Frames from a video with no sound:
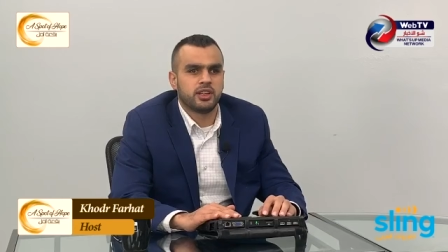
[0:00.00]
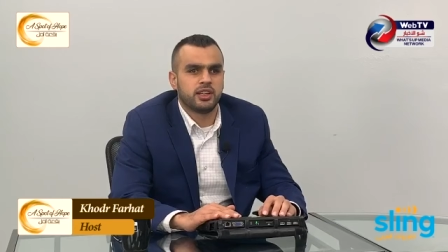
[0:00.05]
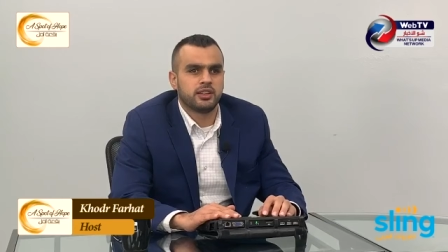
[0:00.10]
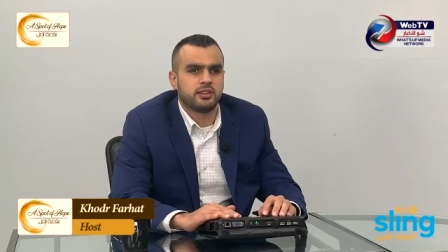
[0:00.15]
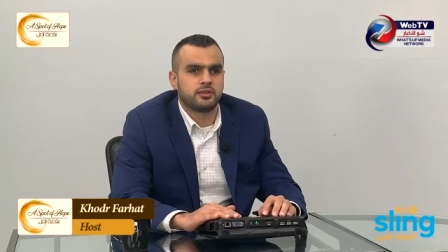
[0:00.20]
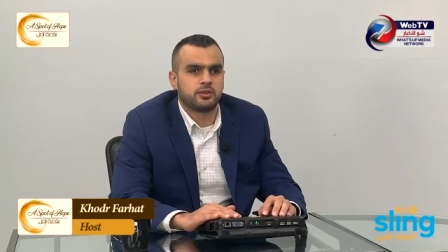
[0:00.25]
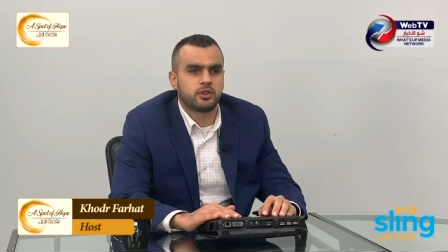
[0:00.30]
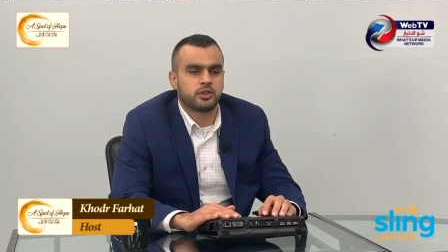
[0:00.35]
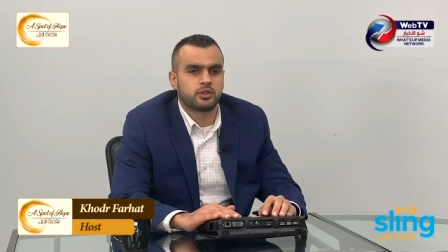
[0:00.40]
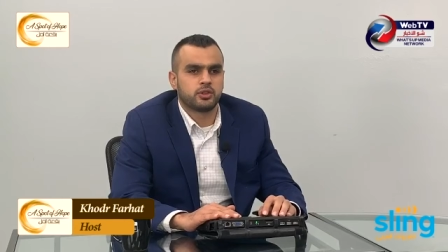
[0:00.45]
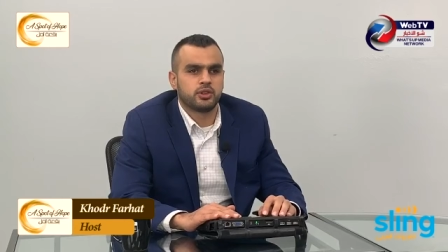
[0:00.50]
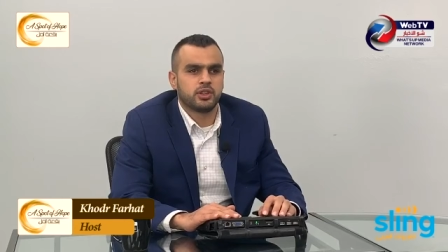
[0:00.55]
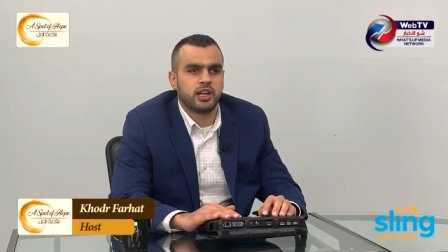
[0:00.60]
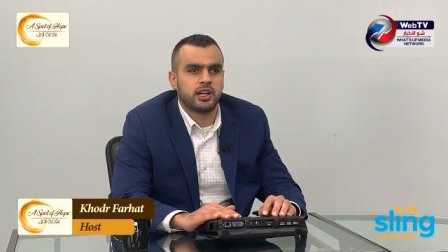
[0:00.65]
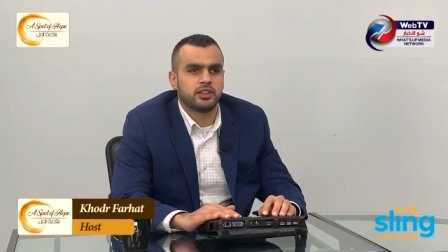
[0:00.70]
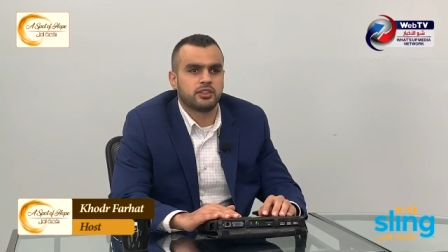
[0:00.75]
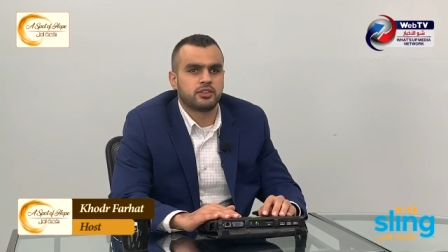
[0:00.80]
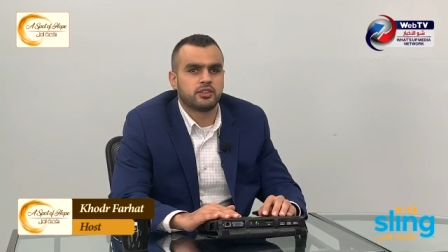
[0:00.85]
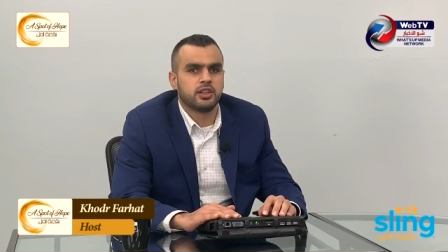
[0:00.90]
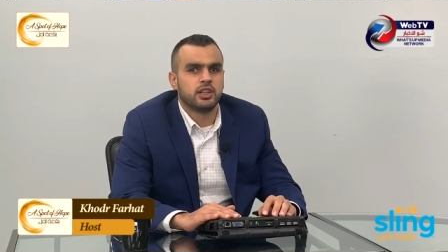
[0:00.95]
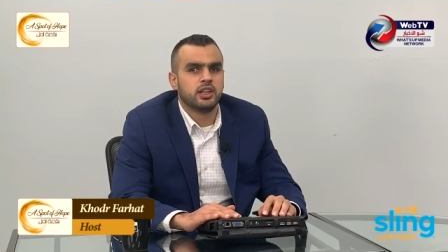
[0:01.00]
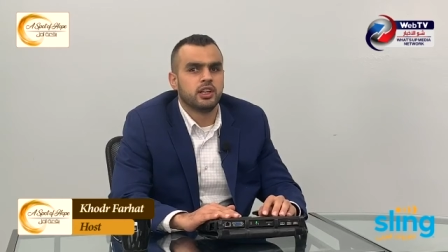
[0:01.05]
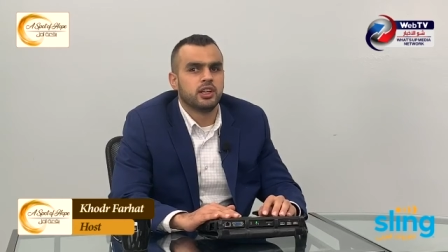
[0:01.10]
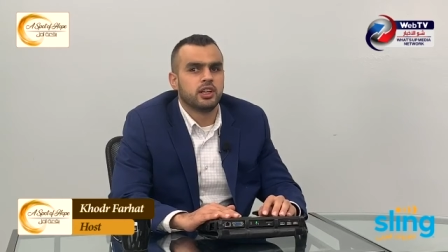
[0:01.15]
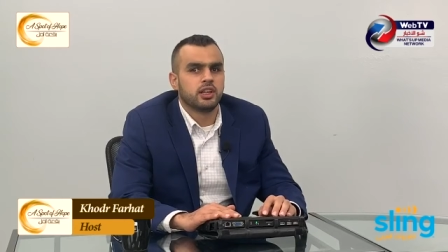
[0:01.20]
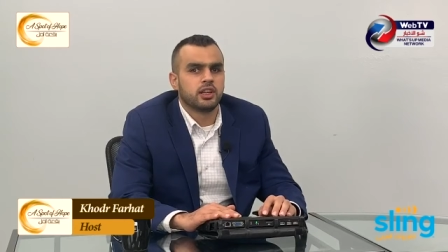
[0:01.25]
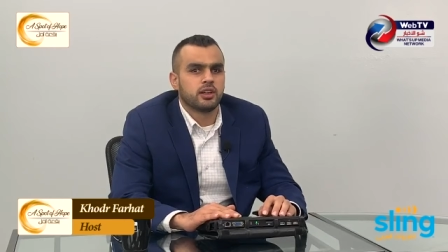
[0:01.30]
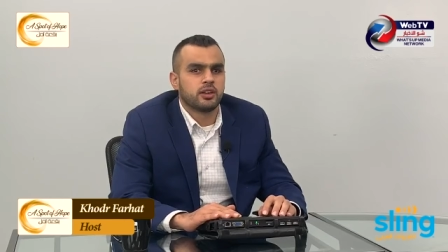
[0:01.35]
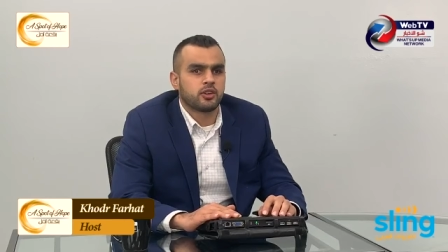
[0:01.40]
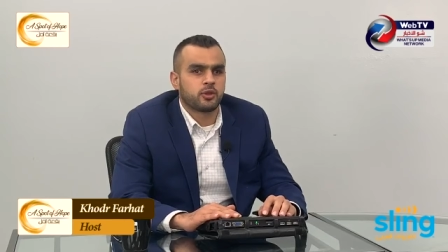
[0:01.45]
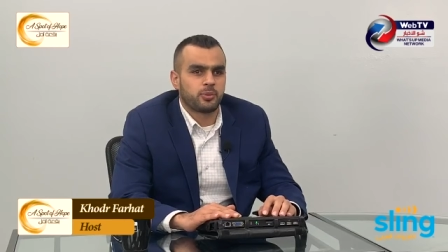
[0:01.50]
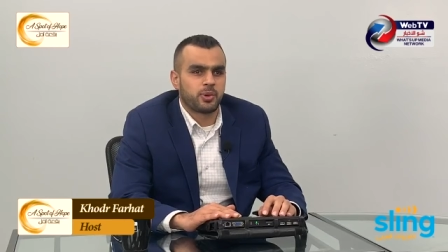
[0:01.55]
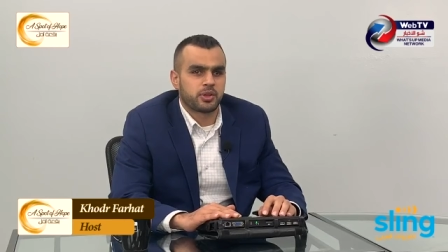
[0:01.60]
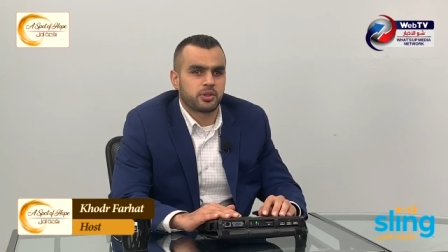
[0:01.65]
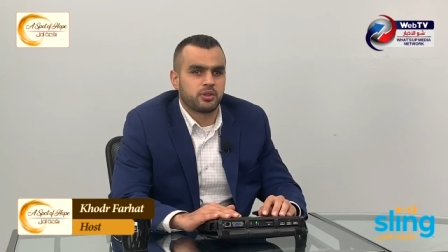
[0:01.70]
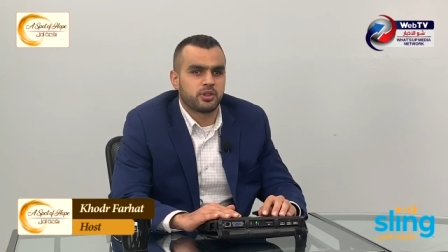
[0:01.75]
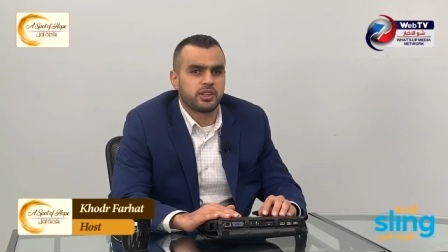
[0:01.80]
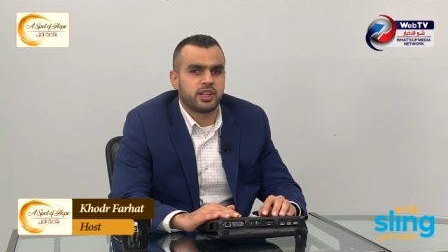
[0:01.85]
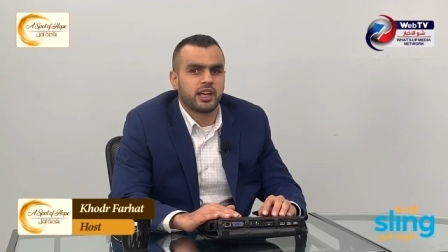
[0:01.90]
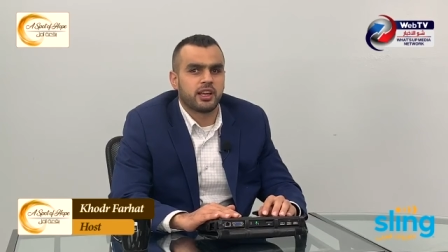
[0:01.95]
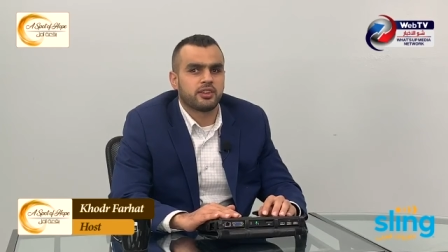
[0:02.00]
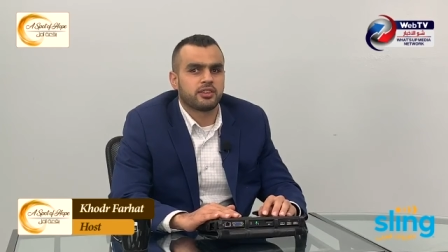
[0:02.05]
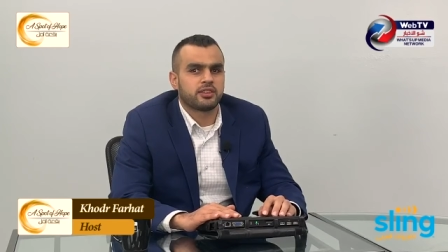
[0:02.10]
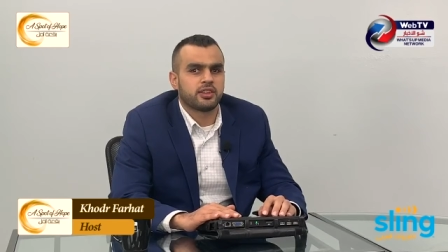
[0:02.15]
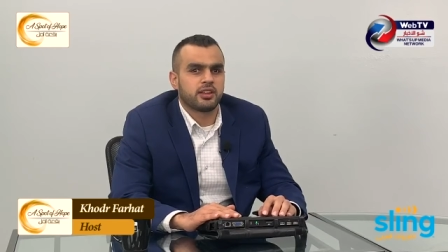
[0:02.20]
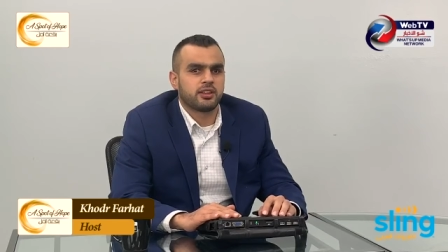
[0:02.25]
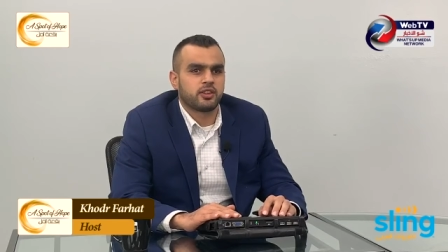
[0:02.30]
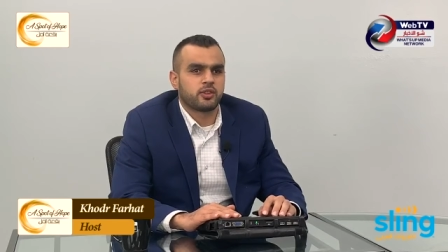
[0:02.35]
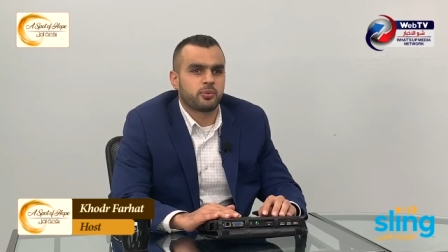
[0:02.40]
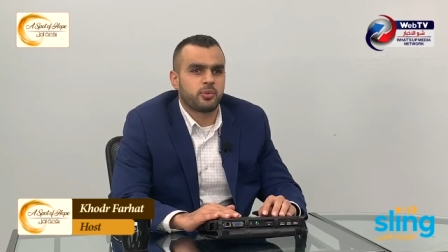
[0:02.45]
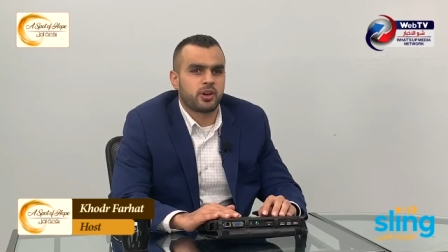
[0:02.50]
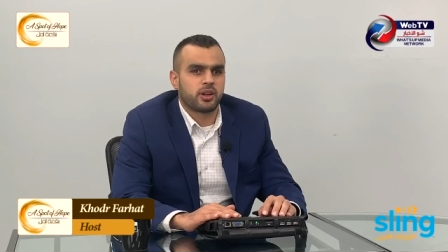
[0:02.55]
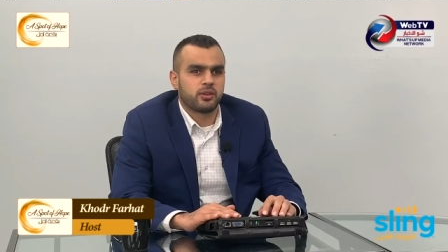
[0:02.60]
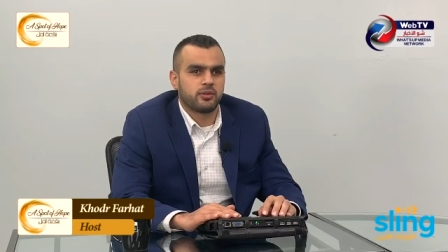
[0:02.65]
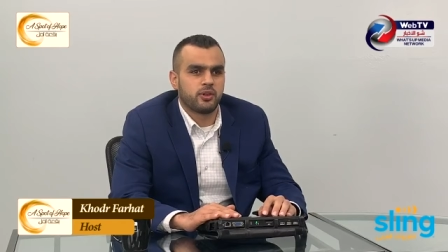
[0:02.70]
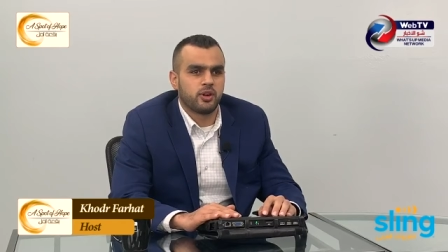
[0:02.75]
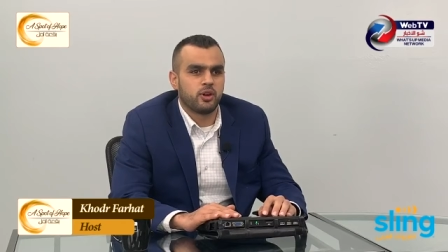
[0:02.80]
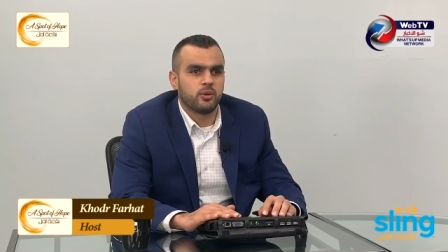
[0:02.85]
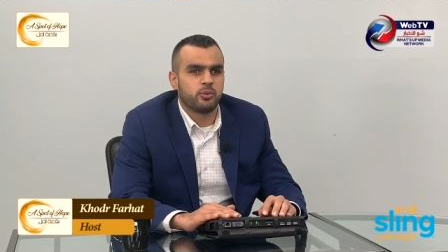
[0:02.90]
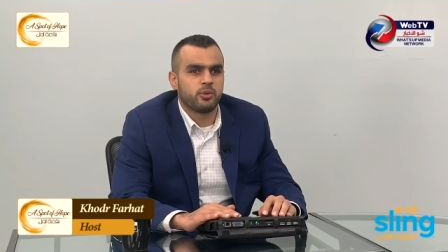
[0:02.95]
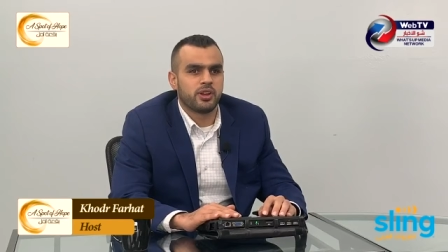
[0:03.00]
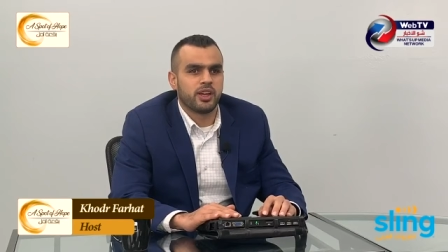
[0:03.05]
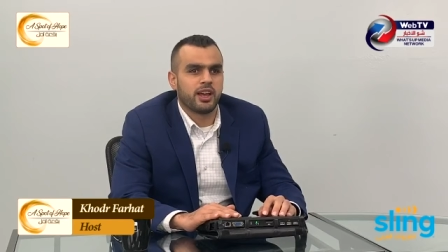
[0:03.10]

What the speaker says: And for tonight's special guest and The Spot of Hope,